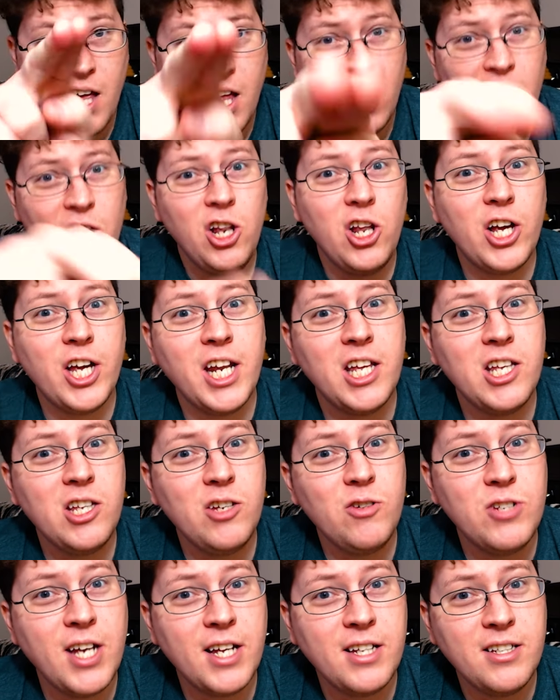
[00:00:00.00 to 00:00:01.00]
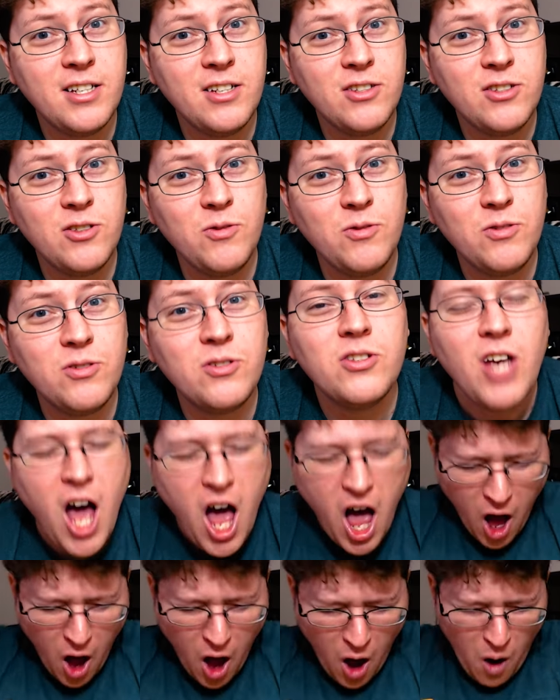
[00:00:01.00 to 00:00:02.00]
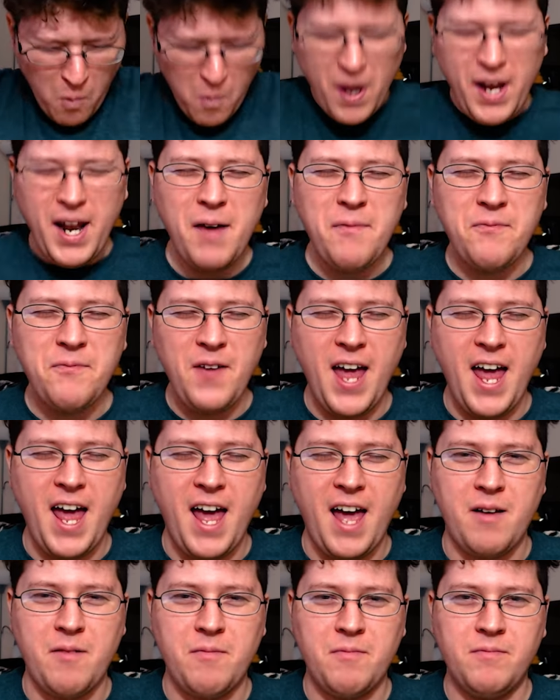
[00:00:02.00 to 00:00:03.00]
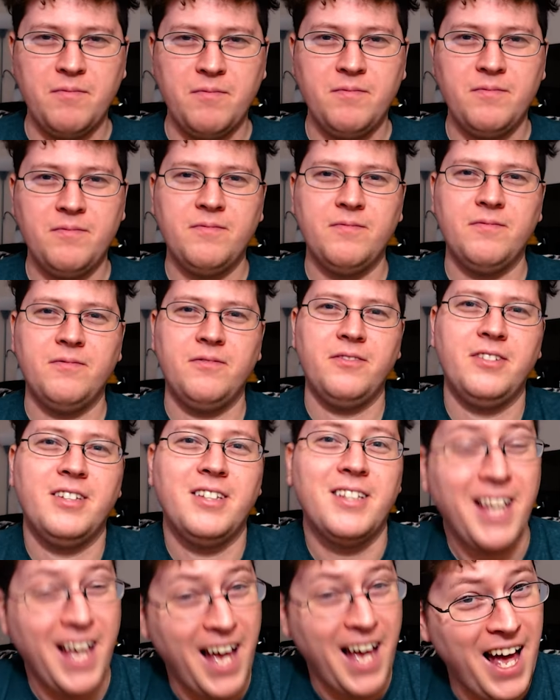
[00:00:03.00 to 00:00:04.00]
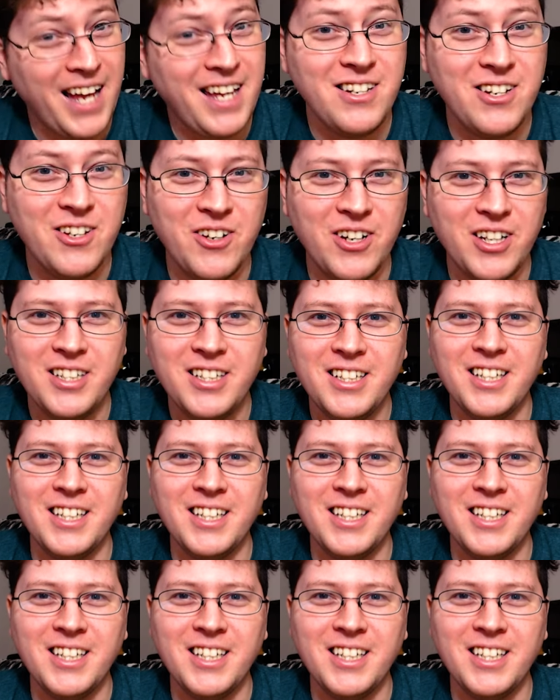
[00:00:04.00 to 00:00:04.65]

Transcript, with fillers: Looking at you, JT Suits. What up, fam? Yeah, I can do it.